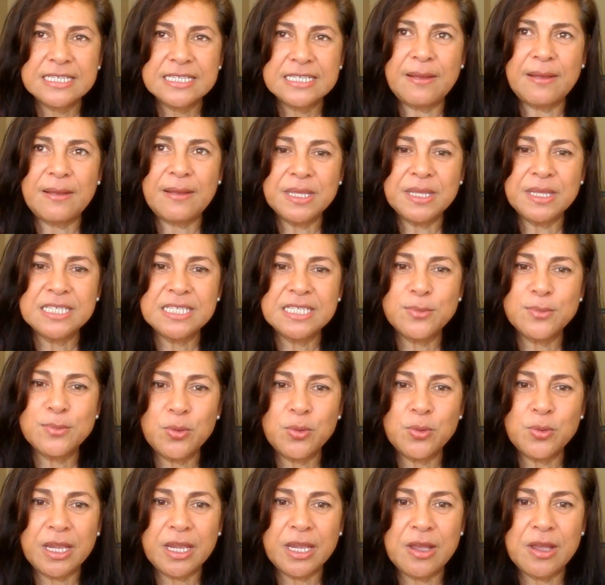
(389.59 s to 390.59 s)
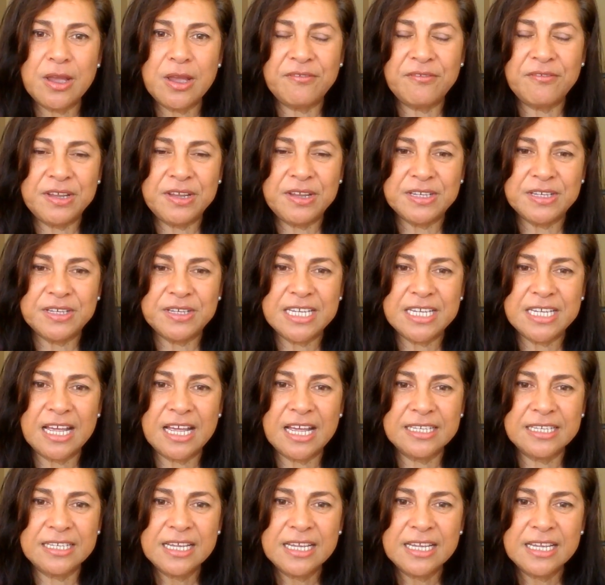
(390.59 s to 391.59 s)
something small that you have never
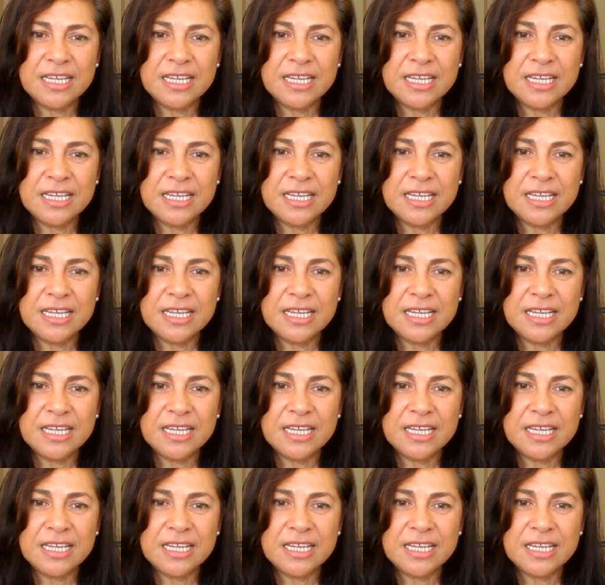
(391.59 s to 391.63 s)
done.